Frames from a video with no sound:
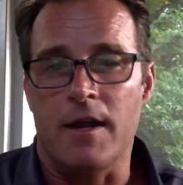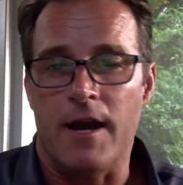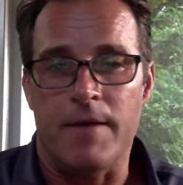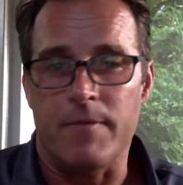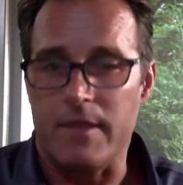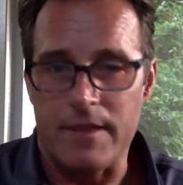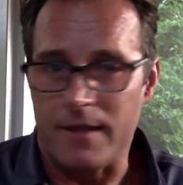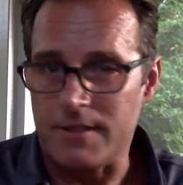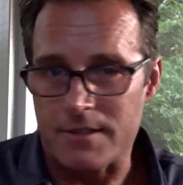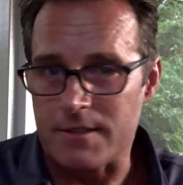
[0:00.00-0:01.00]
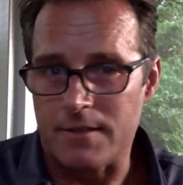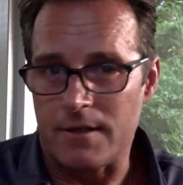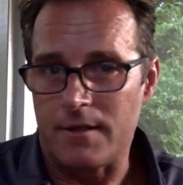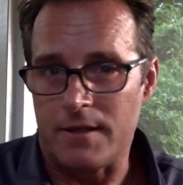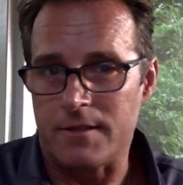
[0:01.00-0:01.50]
um, uh, just uh,
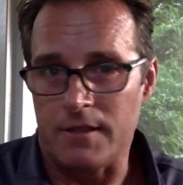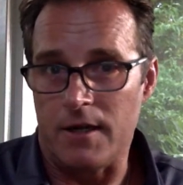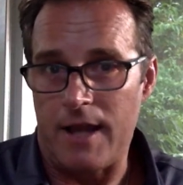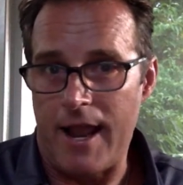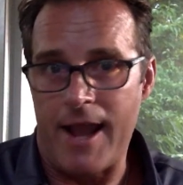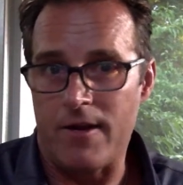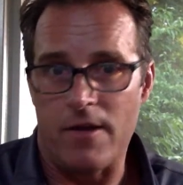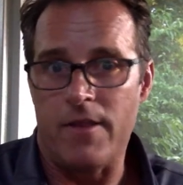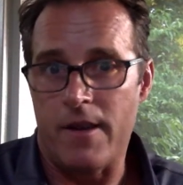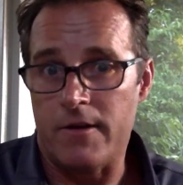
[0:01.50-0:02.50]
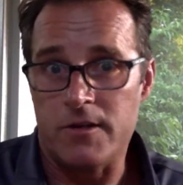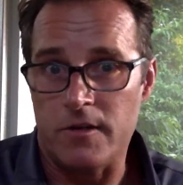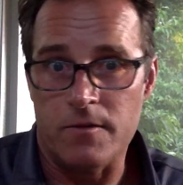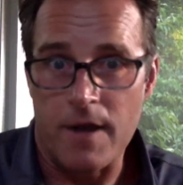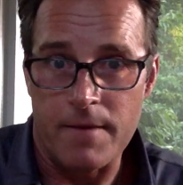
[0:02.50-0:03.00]
as a little add-on there
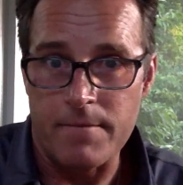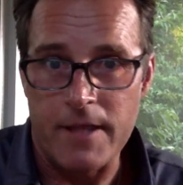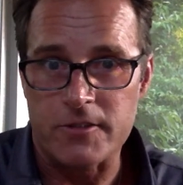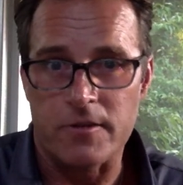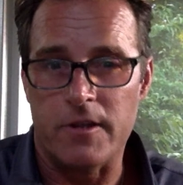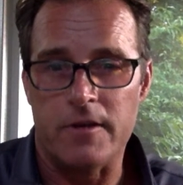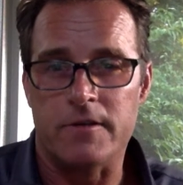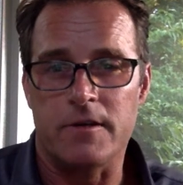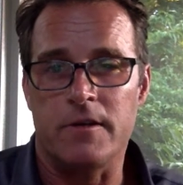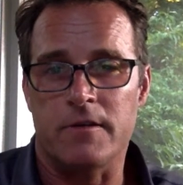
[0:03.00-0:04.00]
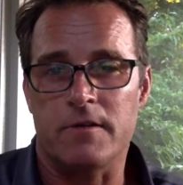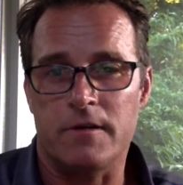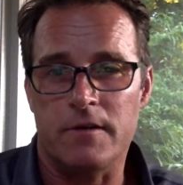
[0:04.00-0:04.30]
to make sure that you're, you're,